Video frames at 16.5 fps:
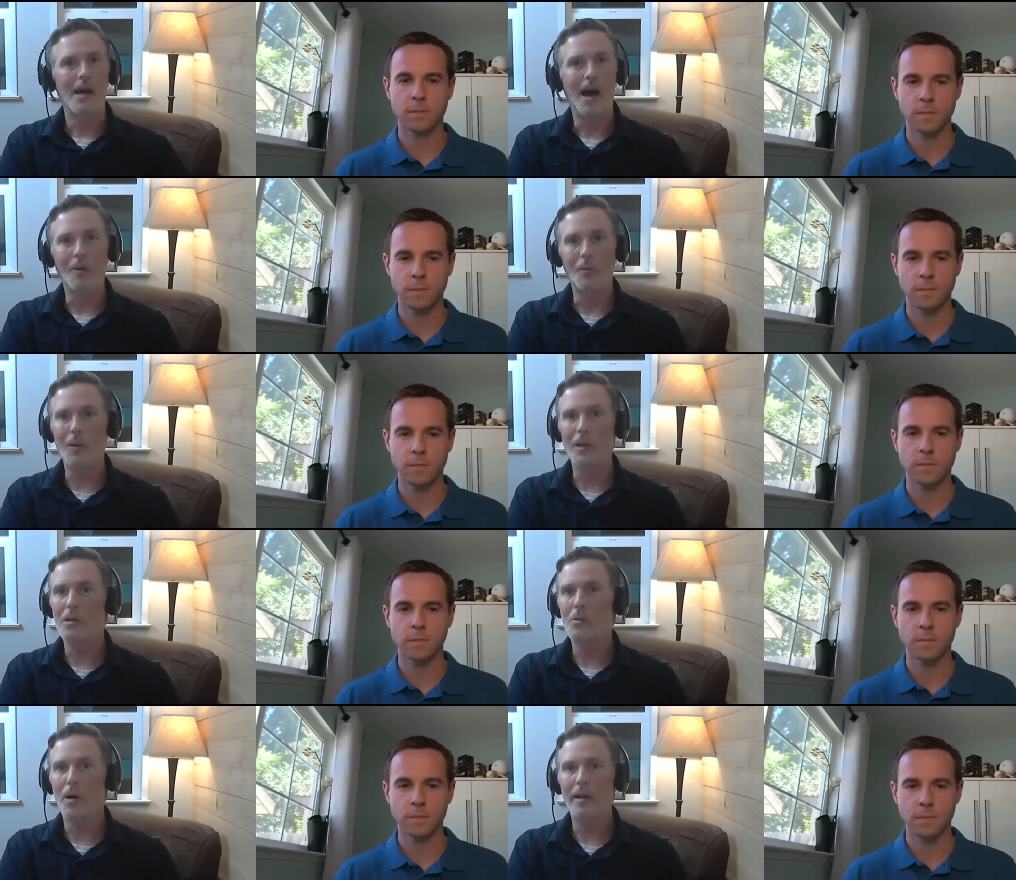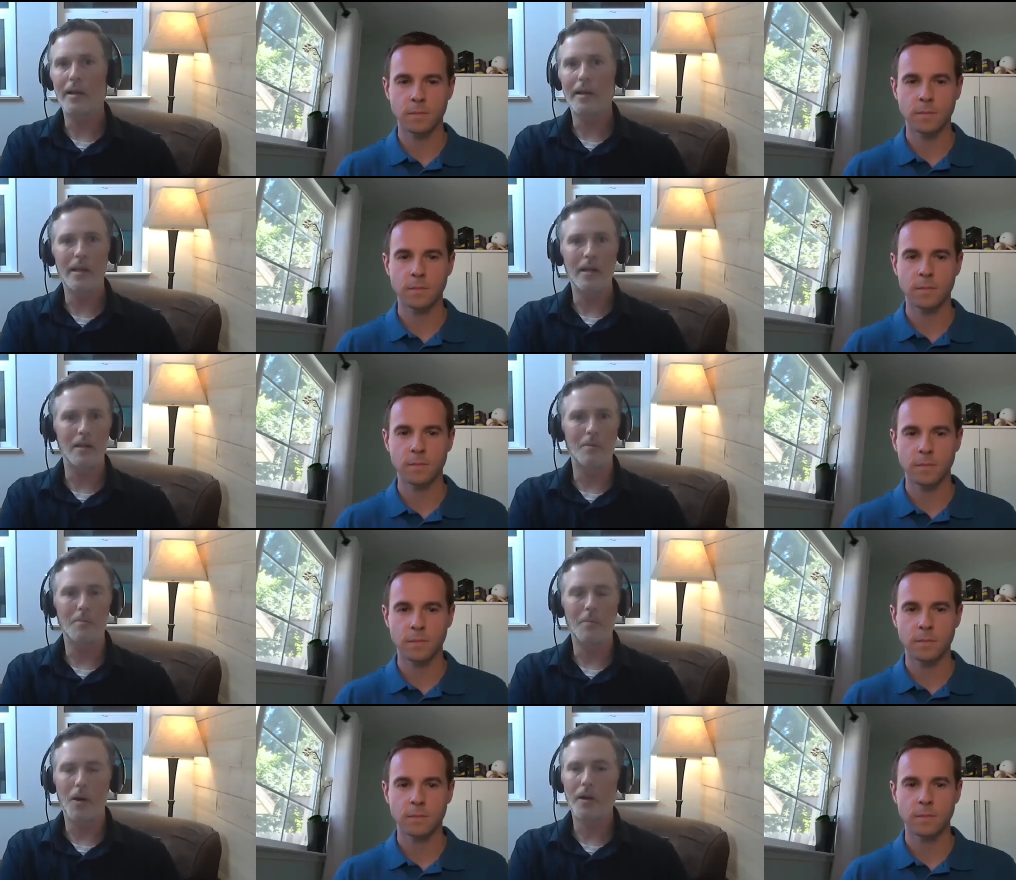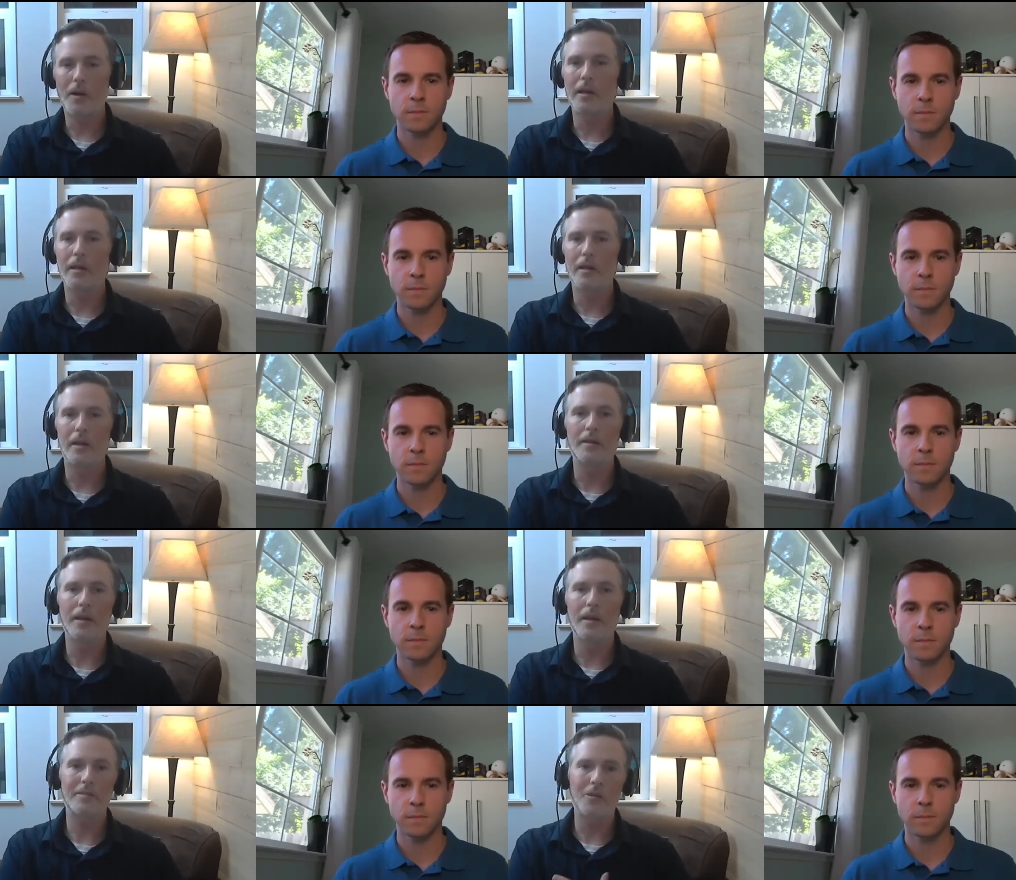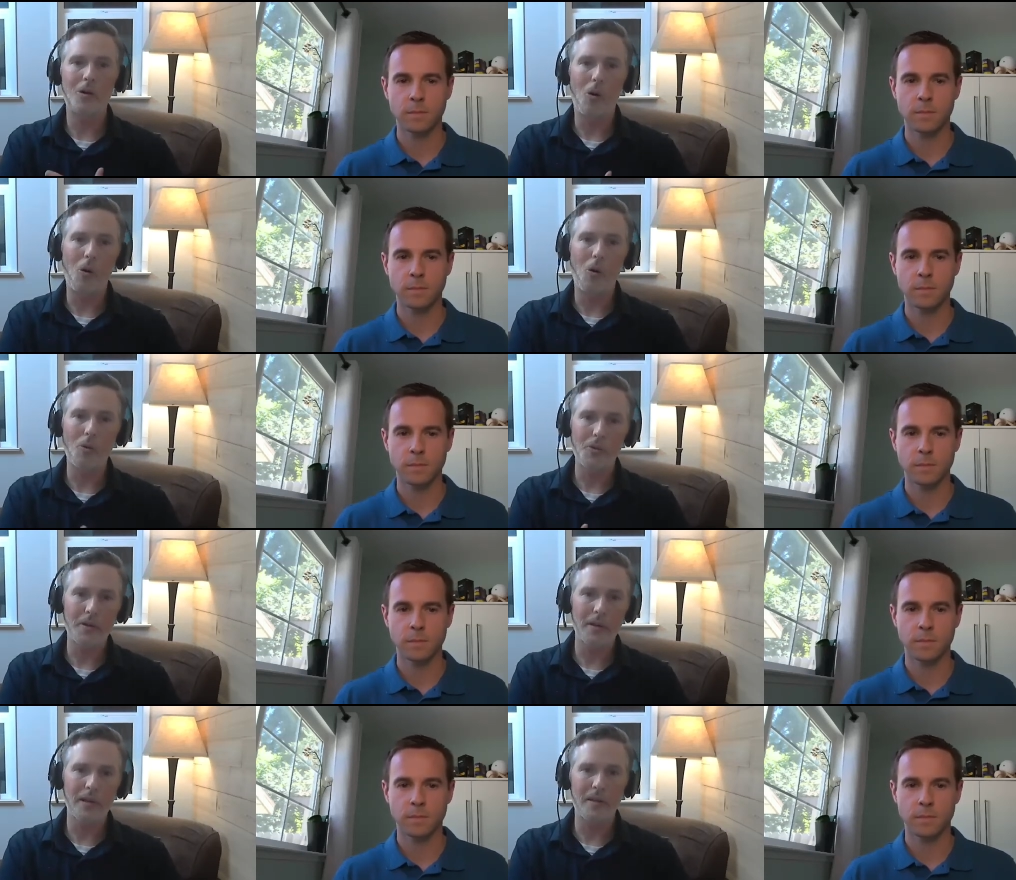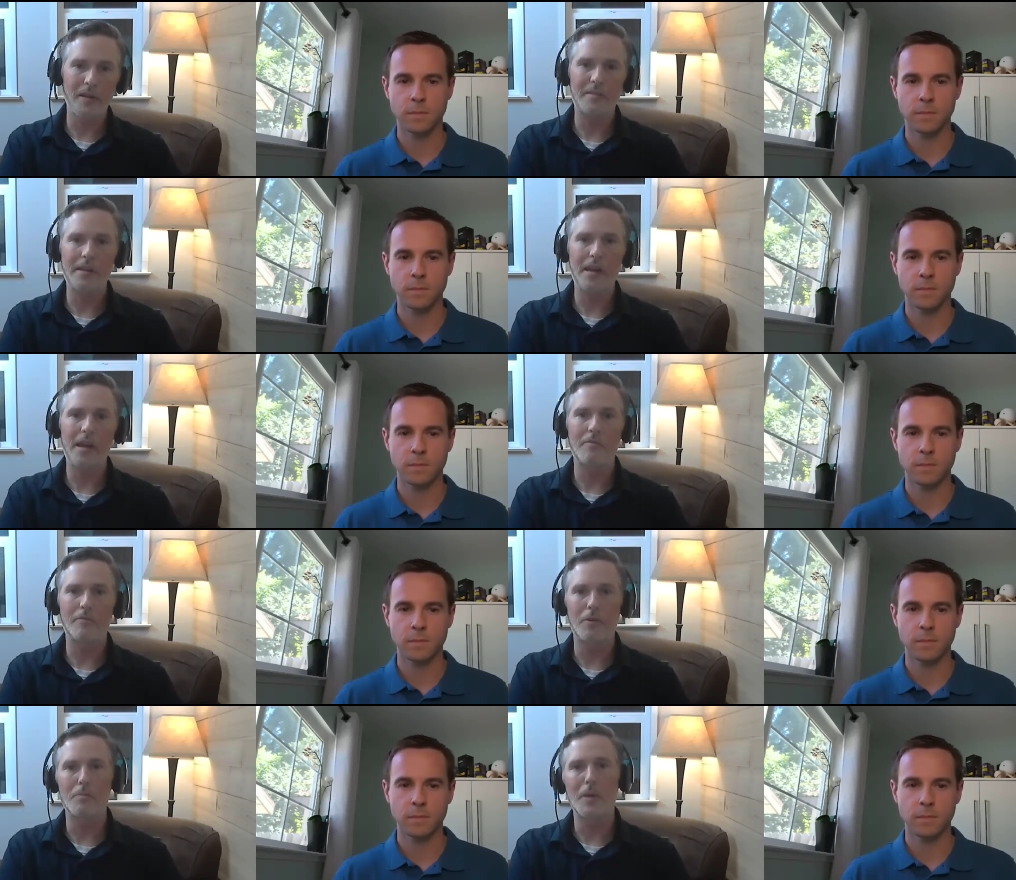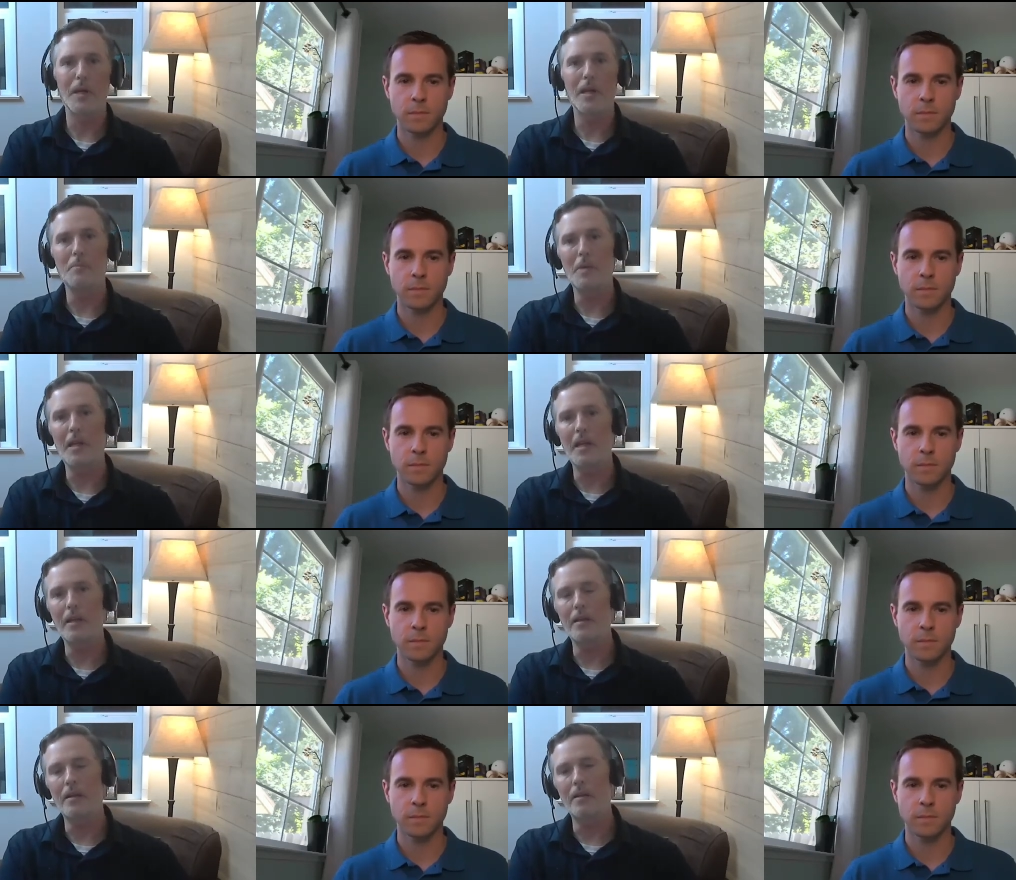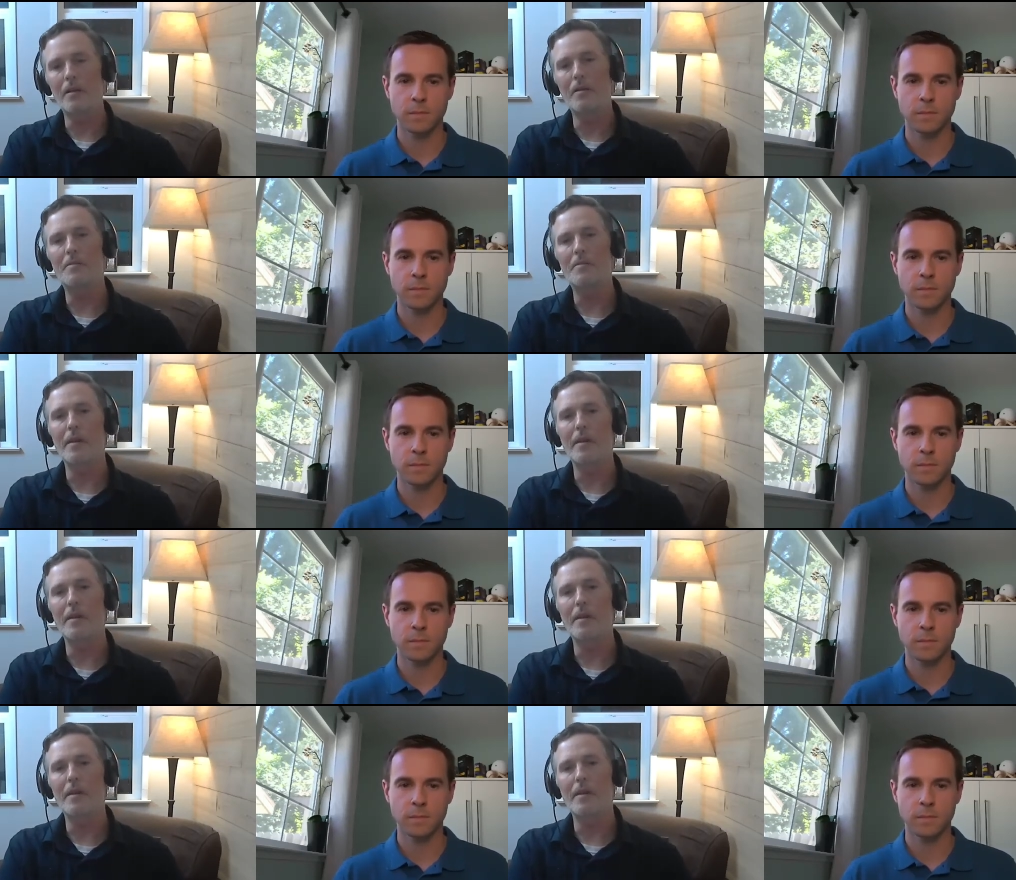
Speaker 1: I really want to get in the market, and that's all they're going to say for many many years,